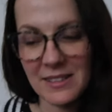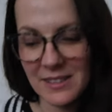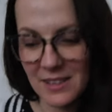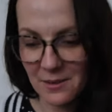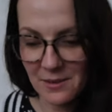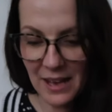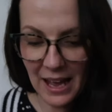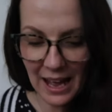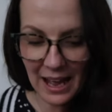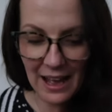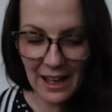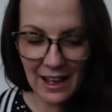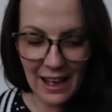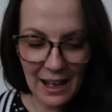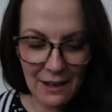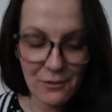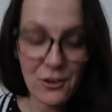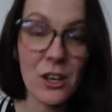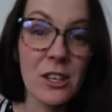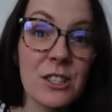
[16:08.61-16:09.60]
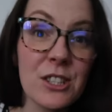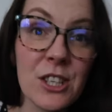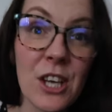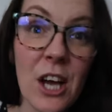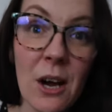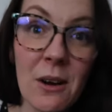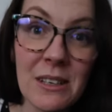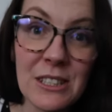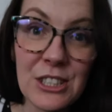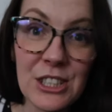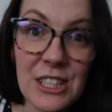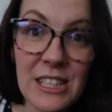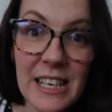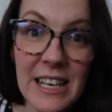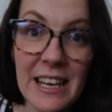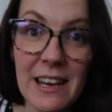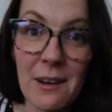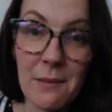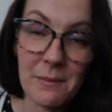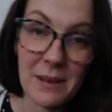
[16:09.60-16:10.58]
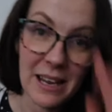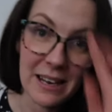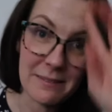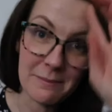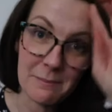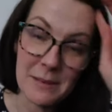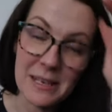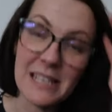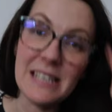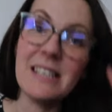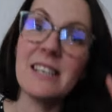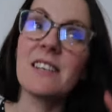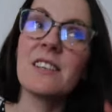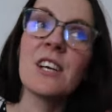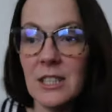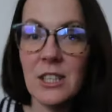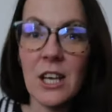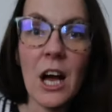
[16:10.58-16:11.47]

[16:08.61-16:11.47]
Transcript: So yeah, I've got to go, as you can hear, I'm needed.